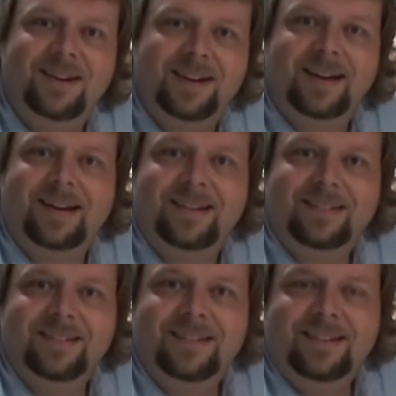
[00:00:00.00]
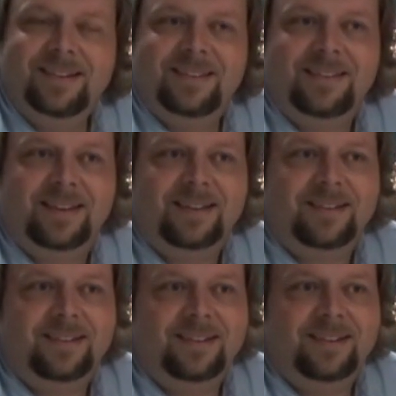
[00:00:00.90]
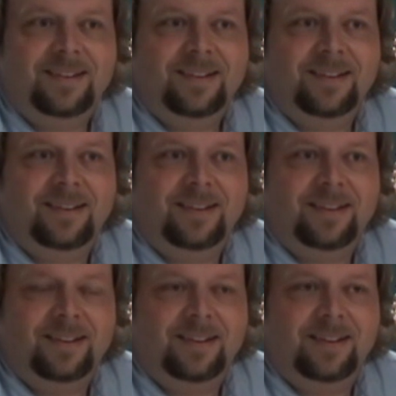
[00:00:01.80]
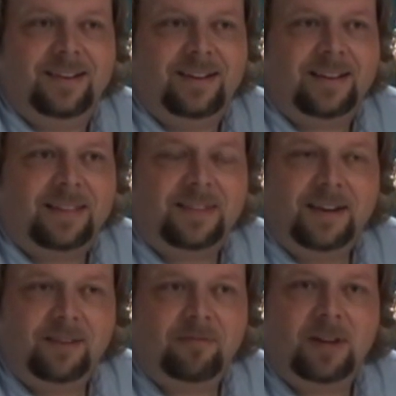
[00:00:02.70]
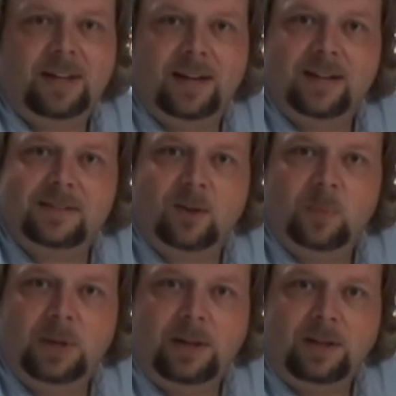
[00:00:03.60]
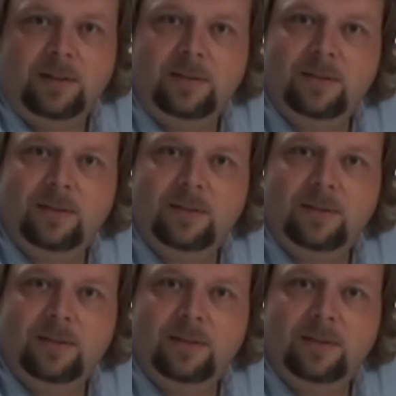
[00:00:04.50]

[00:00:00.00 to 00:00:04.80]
a guy that, and it, I think it finally got so many